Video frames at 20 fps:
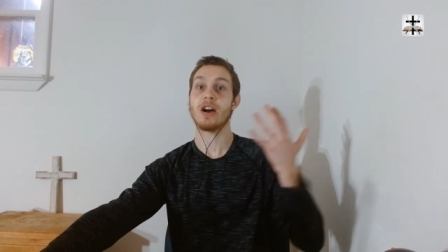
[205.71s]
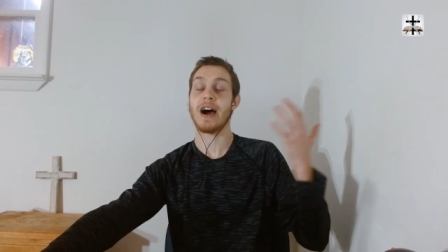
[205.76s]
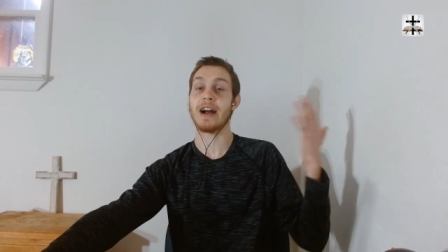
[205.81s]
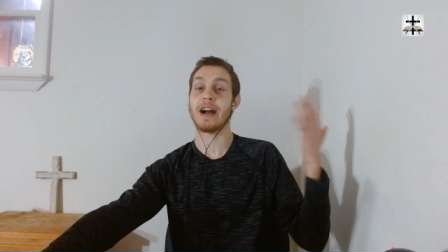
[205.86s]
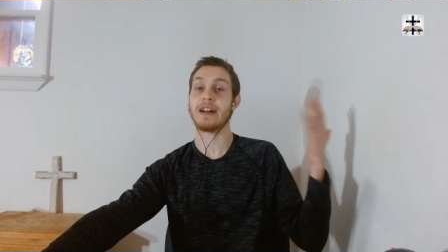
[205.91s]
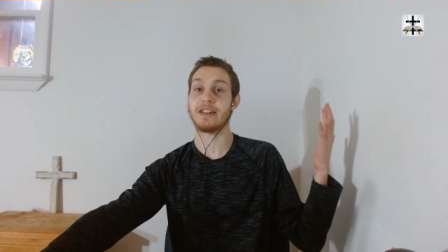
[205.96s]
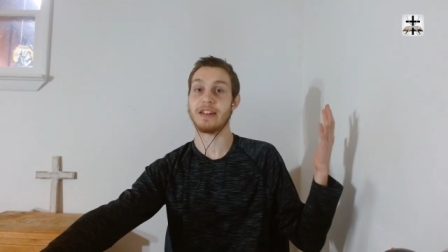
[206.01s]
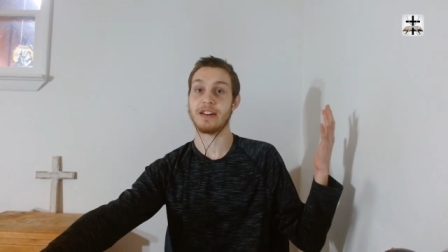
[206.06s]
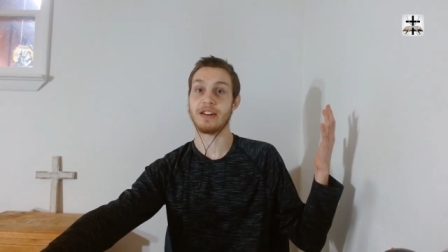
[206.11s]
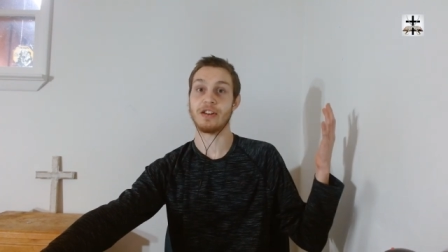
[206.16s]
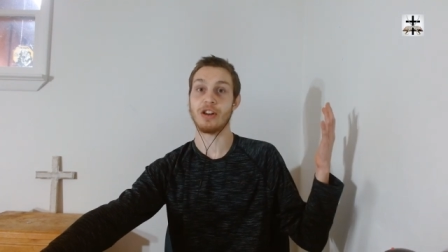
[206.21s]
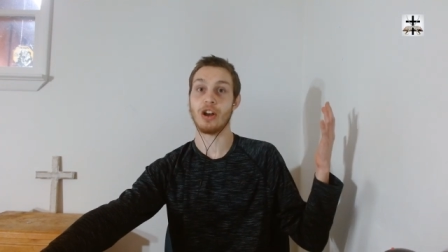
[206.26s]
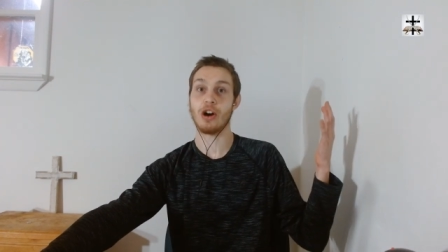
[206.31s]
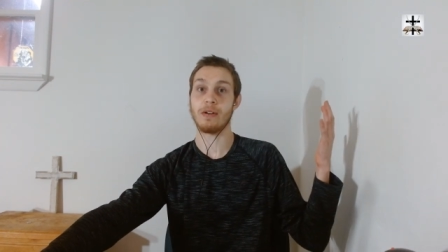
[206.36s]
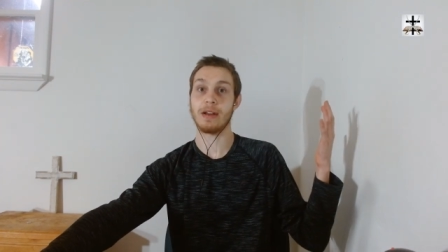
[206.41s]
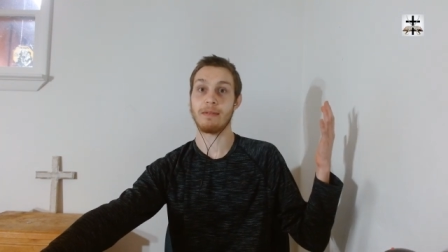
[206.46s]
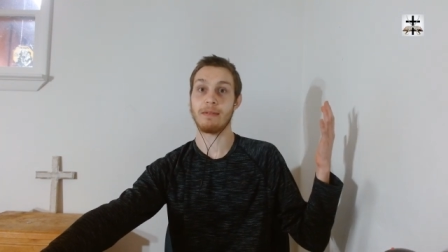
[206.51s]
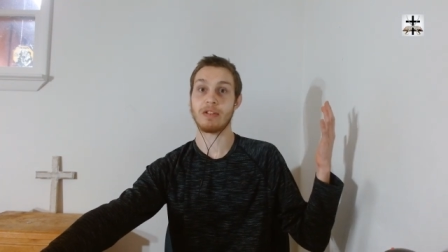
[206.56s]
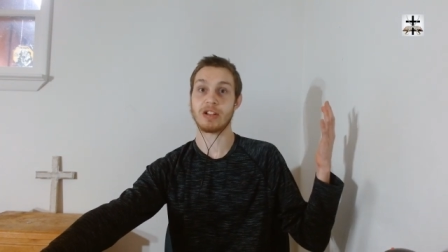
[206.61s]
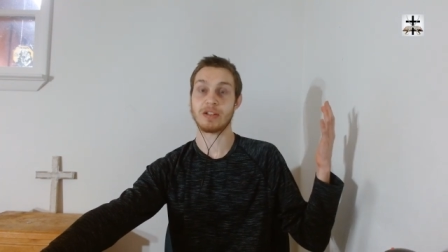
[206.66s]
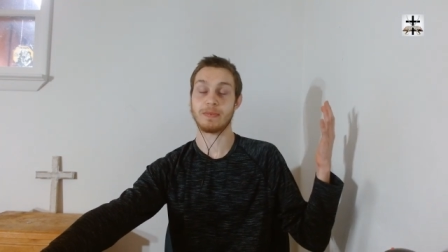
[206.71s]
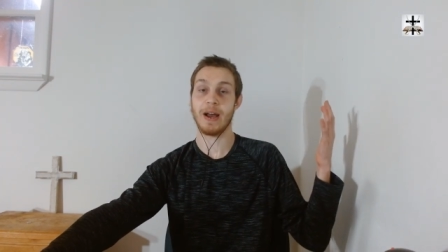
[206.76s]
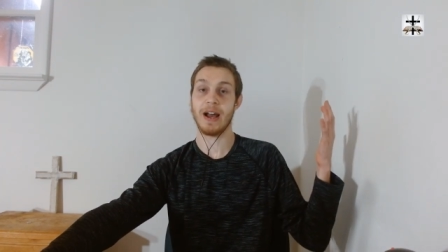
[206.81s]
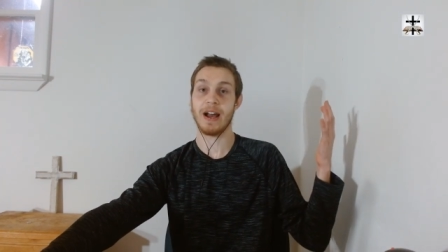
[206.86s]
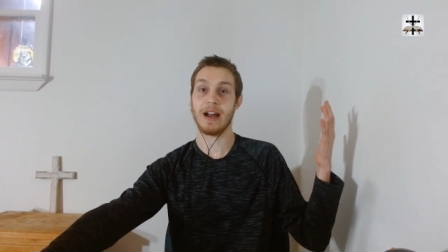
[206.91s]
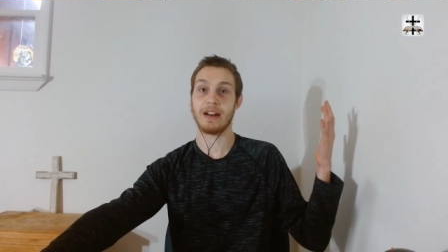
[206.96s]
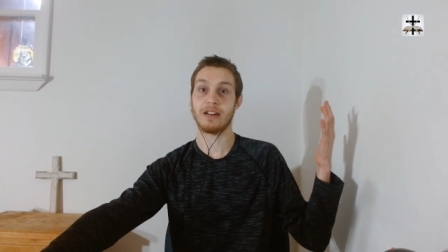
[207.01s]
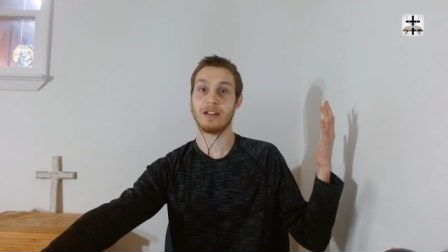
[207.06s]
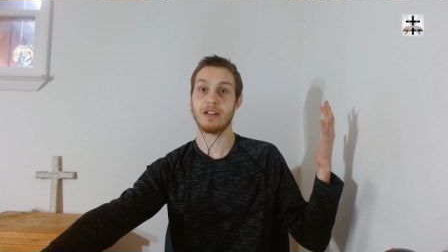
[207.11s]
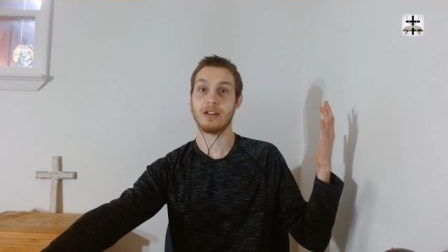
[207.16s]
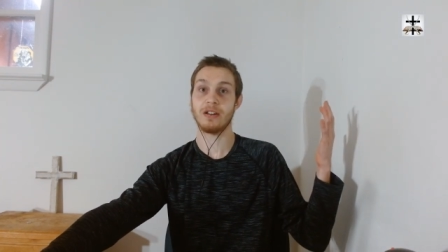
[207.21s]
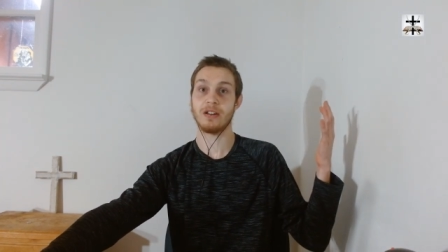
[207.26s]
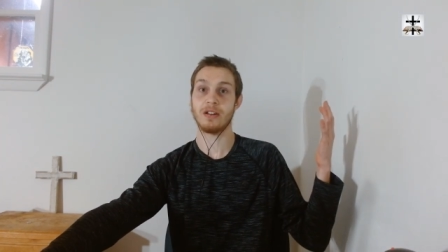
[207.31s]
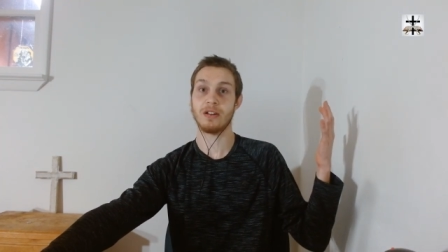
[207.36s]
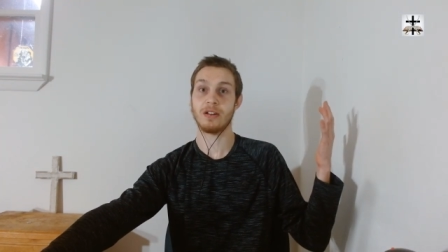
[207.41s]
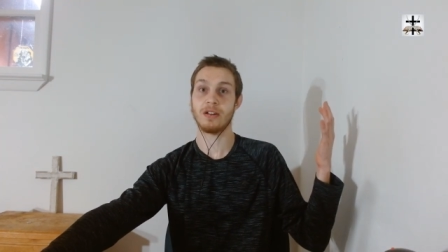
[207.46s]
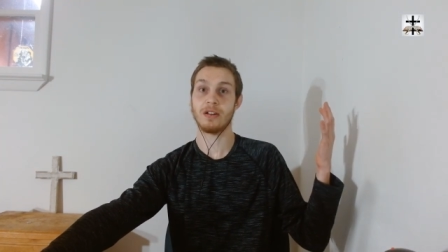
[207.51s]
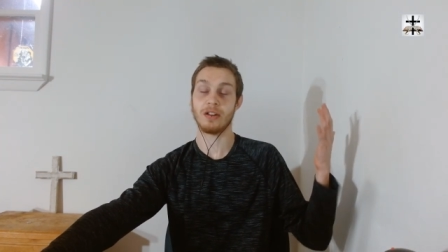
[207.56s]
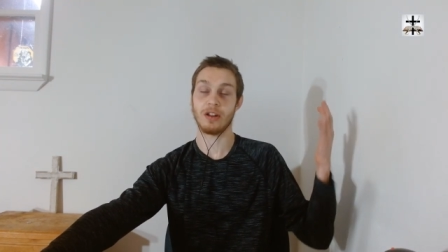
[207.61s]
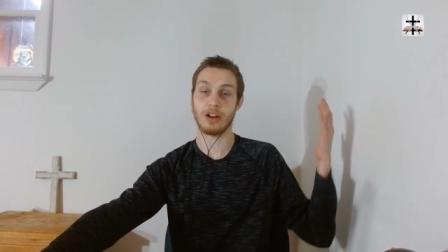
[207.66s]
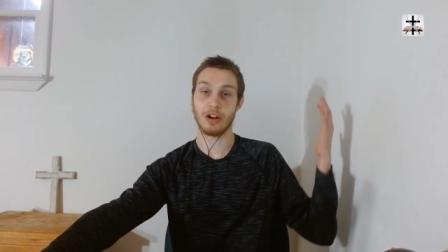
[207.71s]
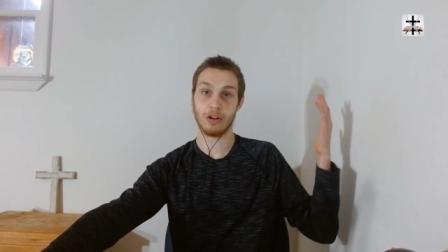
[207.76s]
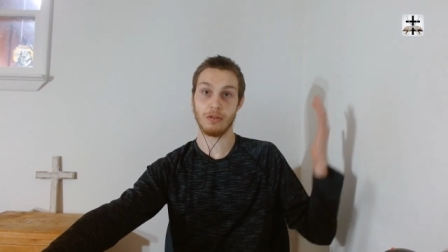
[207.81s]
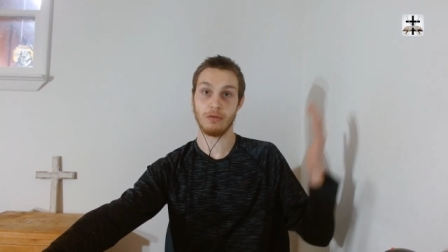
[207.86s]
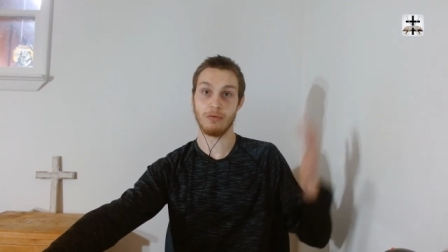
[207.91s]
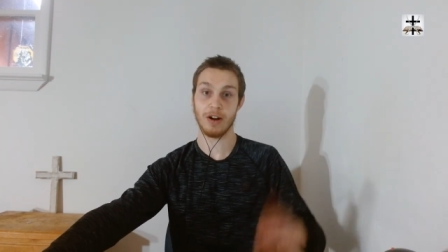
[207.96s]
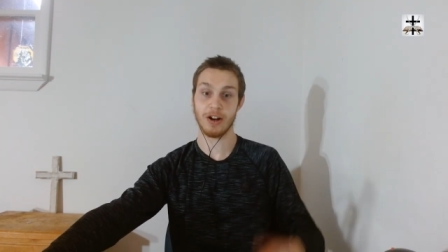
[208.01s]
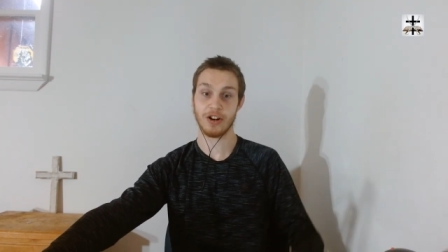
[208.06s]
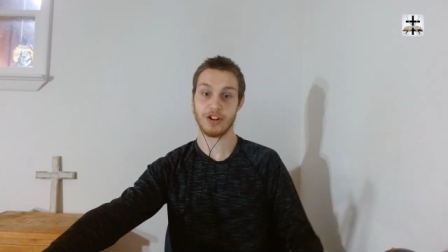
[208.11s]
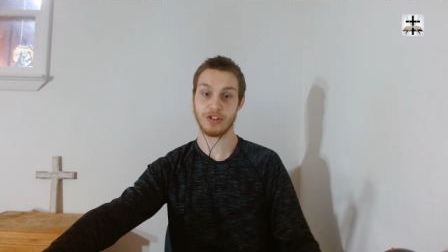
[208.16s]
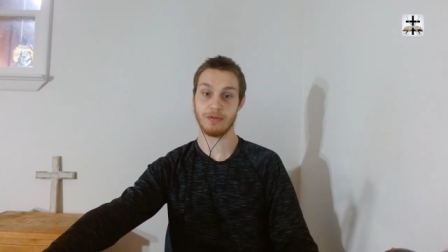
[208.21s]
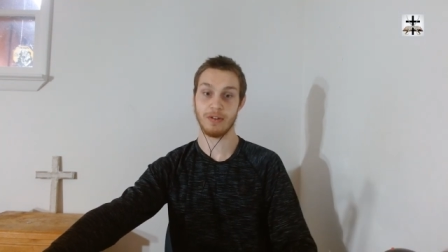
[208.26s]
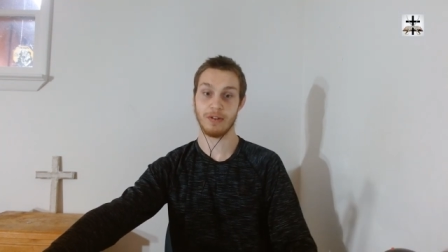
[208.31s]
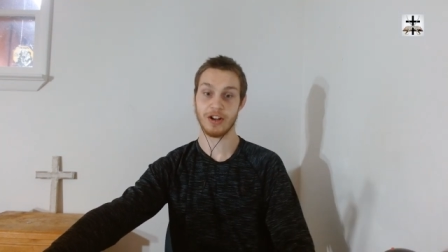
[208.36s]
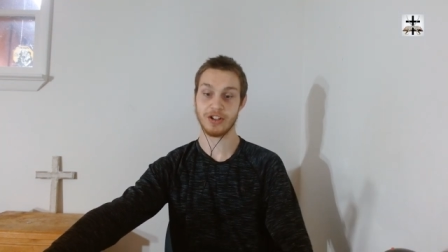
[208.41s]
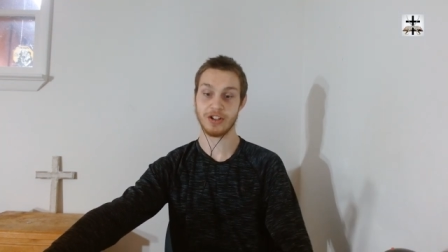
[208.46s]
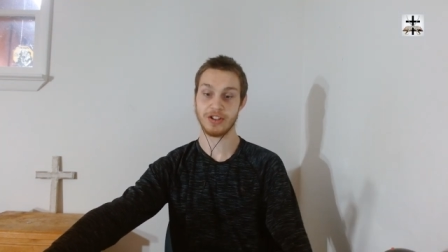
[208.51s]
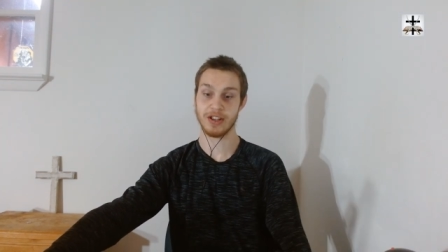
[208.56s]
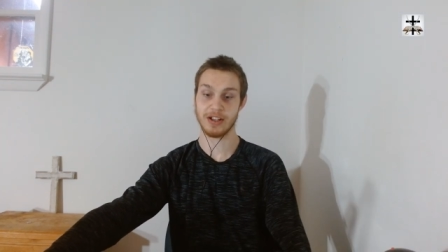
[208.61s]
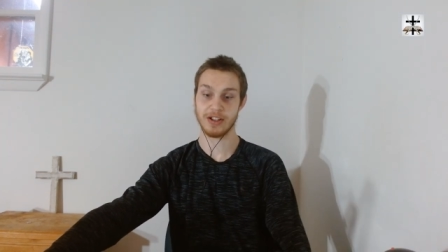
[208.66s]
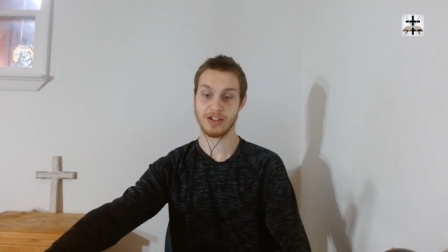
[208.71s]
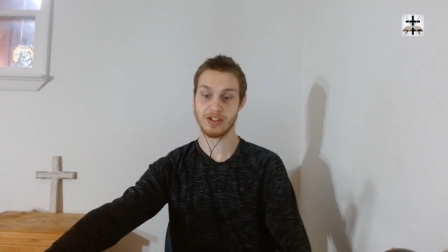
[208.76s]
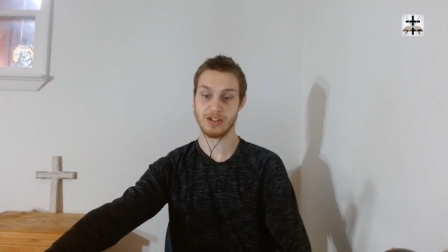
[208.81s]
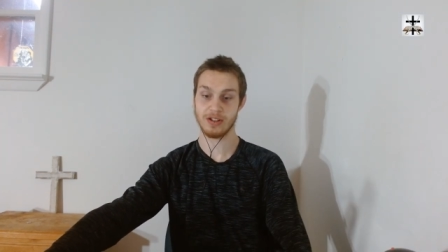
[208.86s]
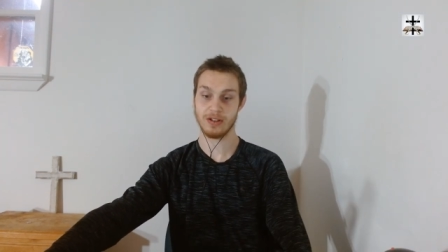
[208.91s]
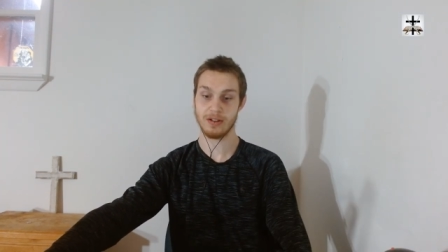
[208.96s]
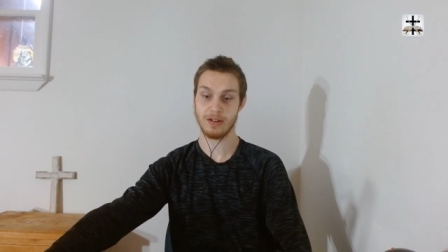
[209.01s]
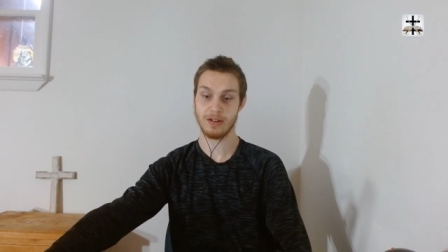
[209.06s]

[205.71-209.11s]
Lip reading: I didn't know he was bad. You know, watch this.